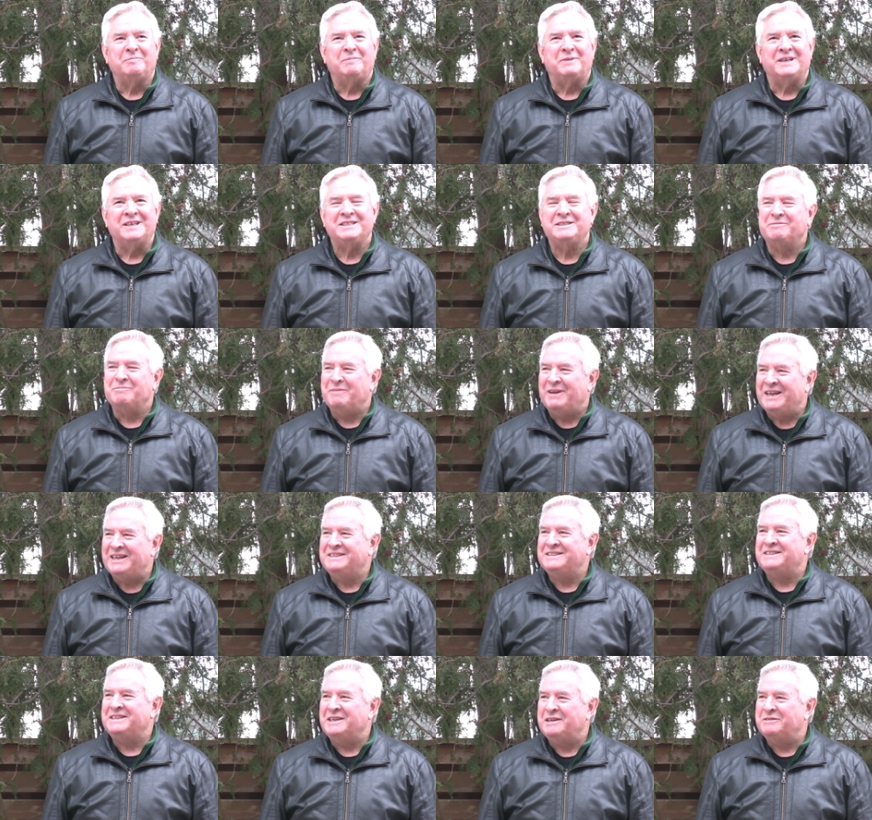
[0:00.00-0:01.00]
Best
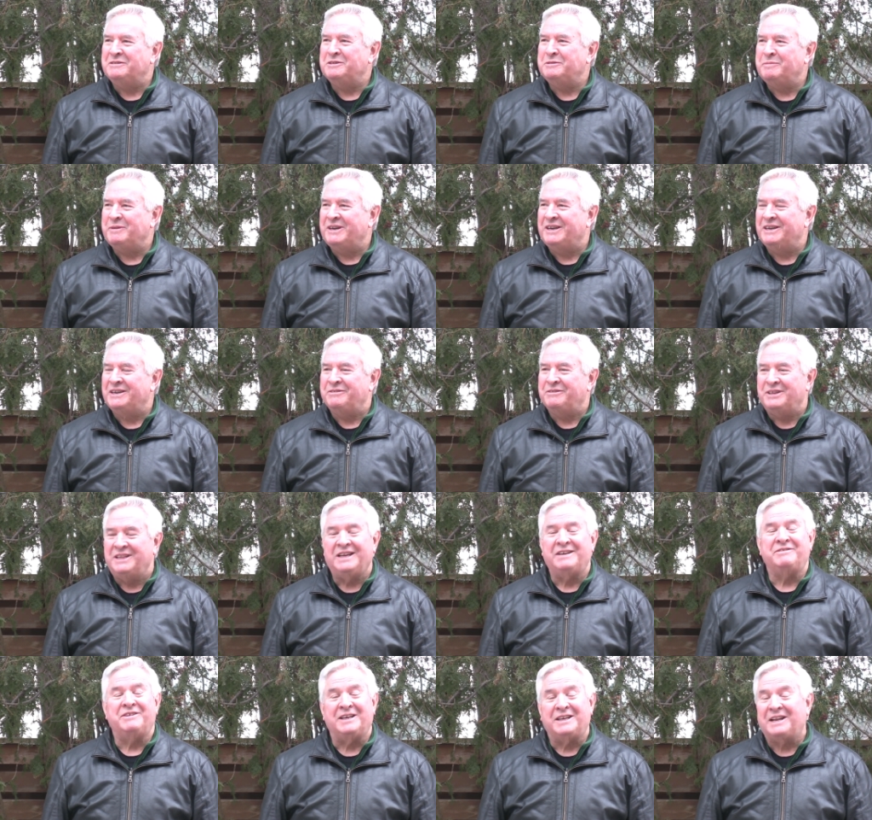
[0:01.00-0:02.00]
men's doubles partner. Well,
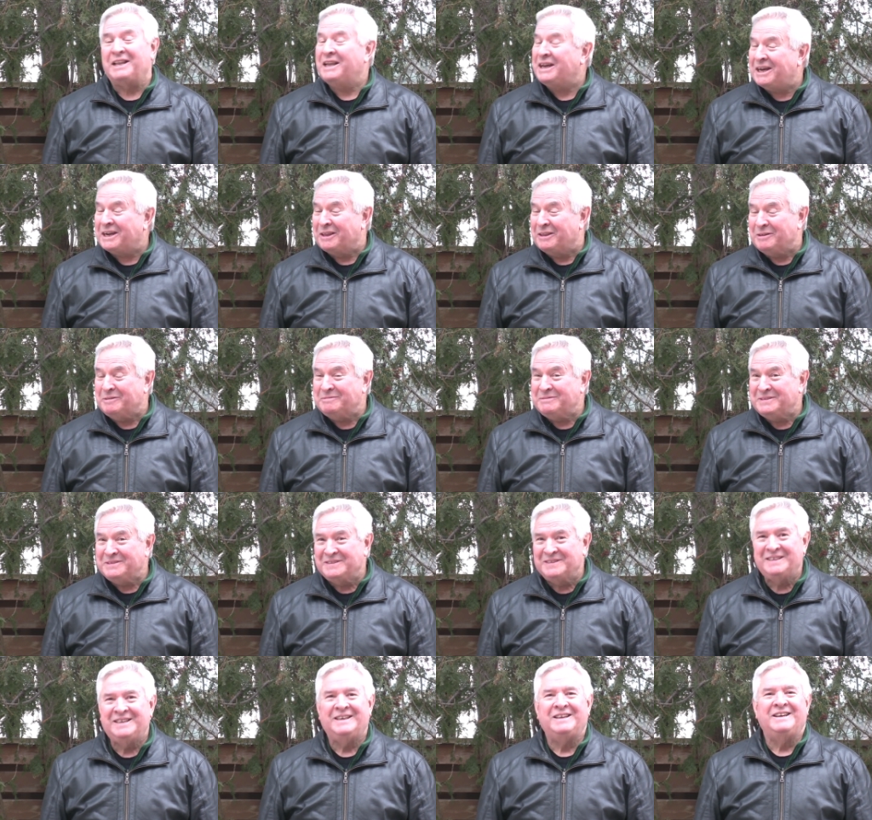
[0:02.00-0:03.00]
I've had a lot of them,
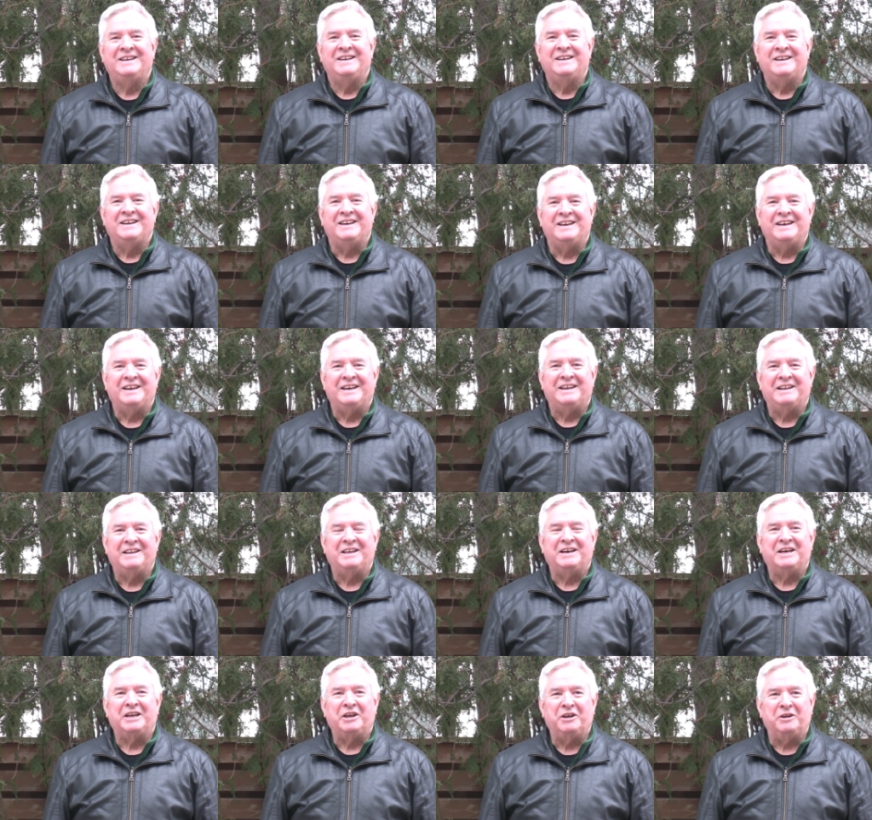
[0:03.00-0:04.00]
and a
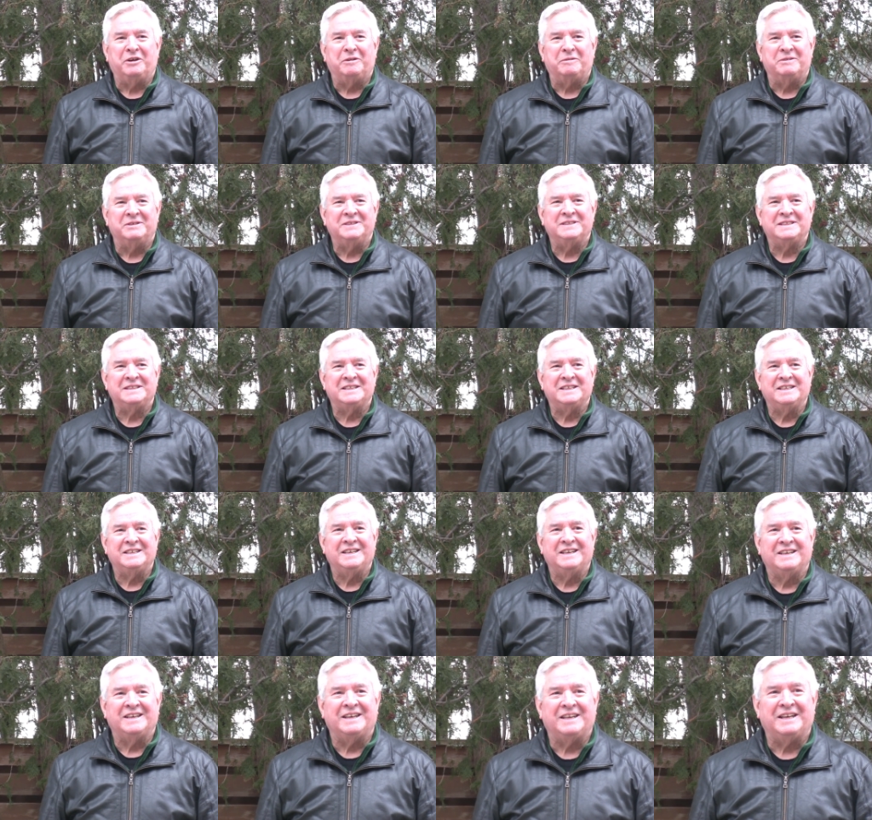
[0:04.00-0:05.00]
lot of good ones.
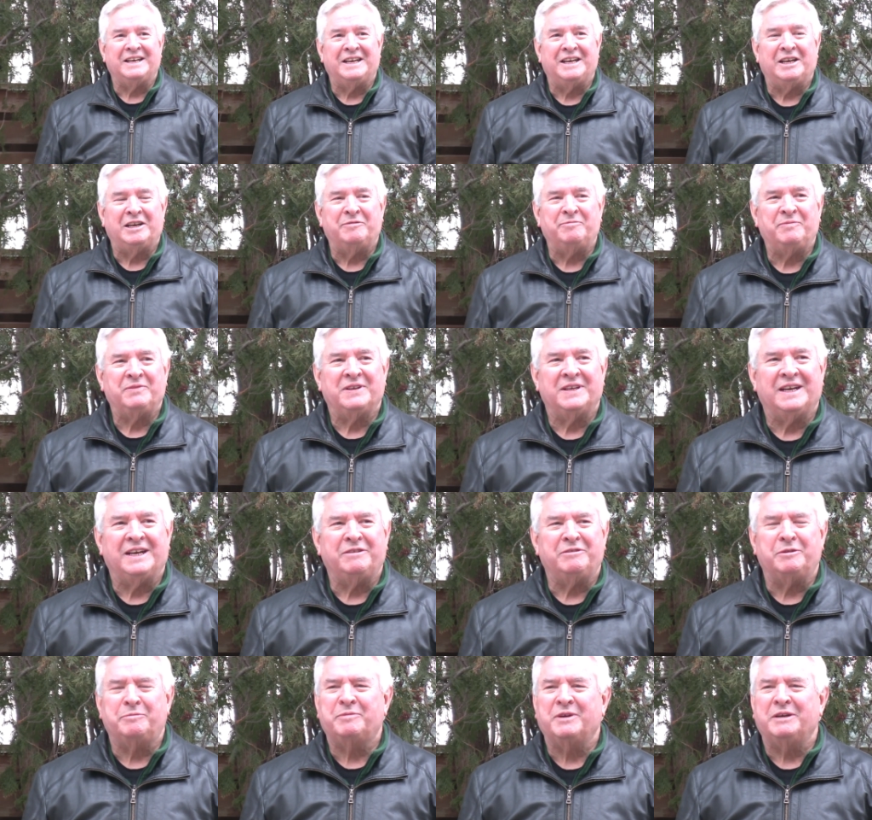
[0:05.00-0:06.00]
Um,
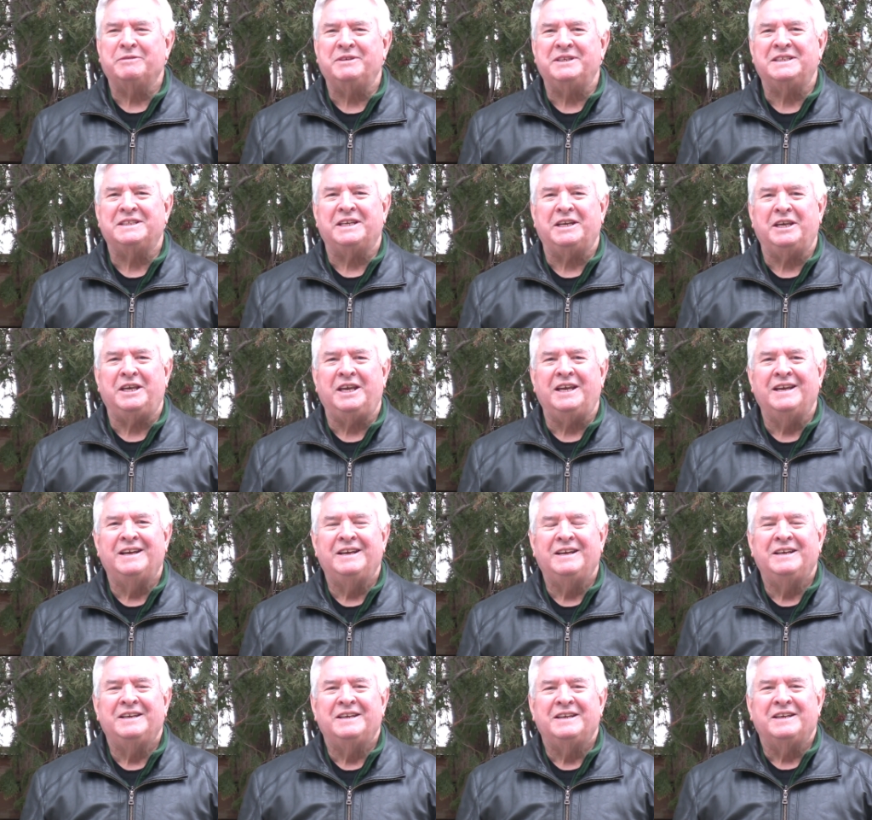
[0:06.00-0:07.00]
I would probably say
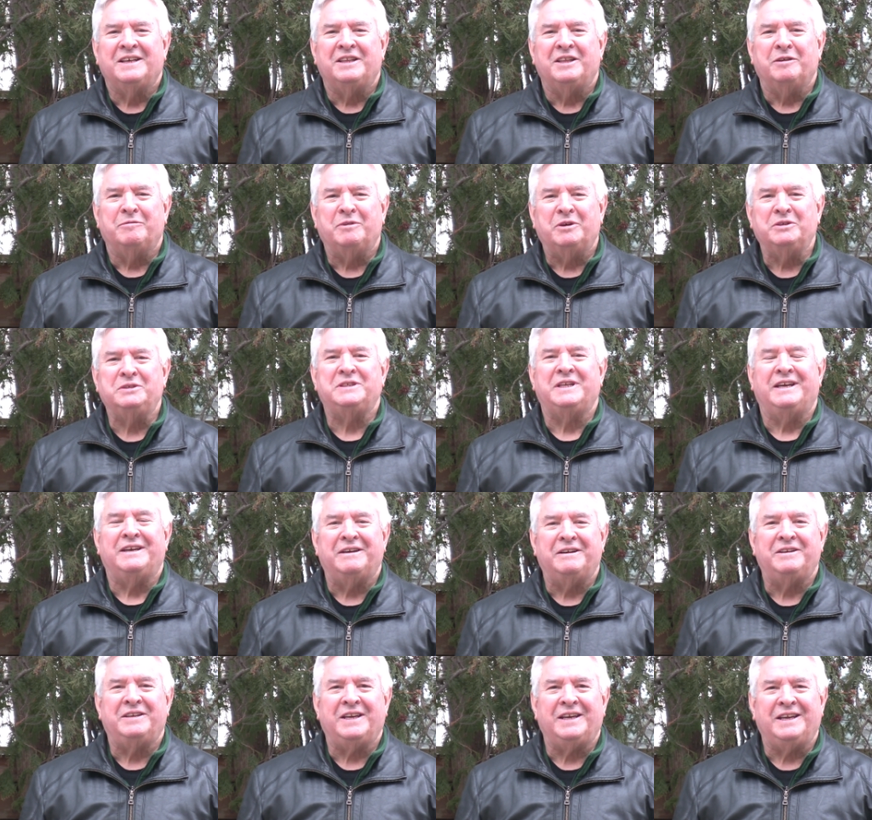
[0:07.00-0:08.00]
the most
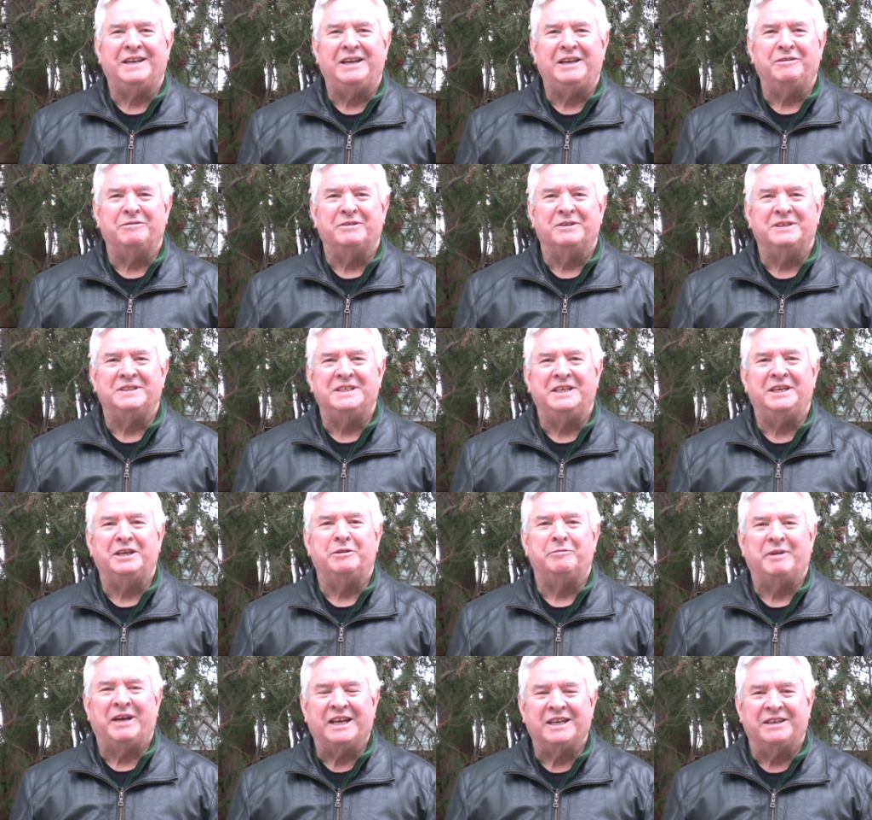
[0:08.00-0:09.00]
entertaining was
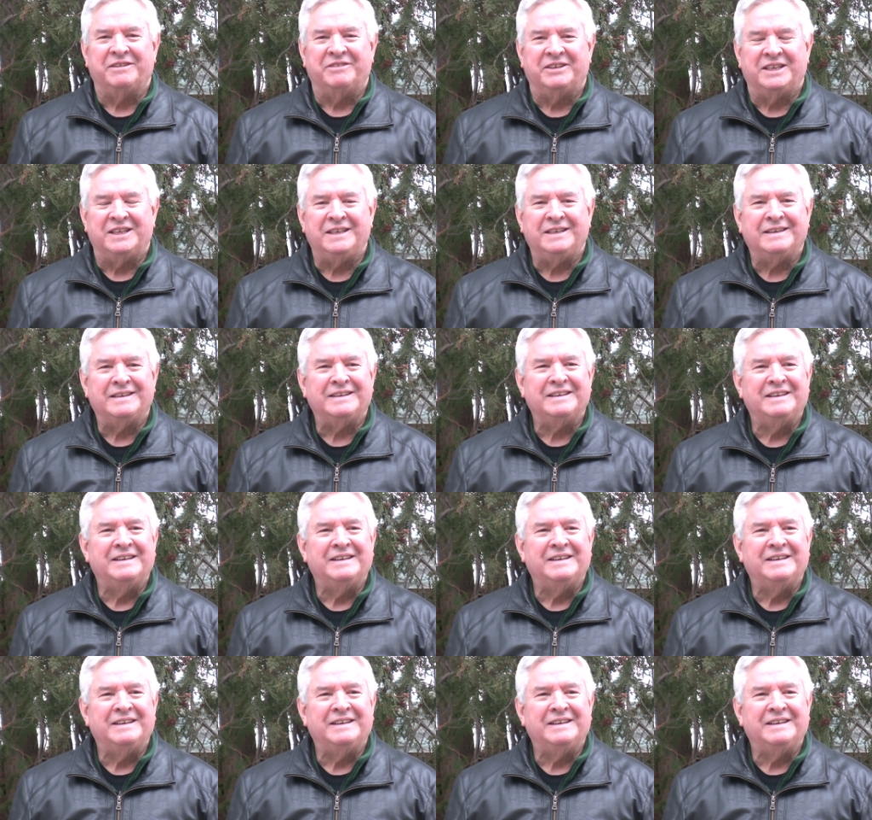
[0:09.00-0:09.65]
Ian McAvity,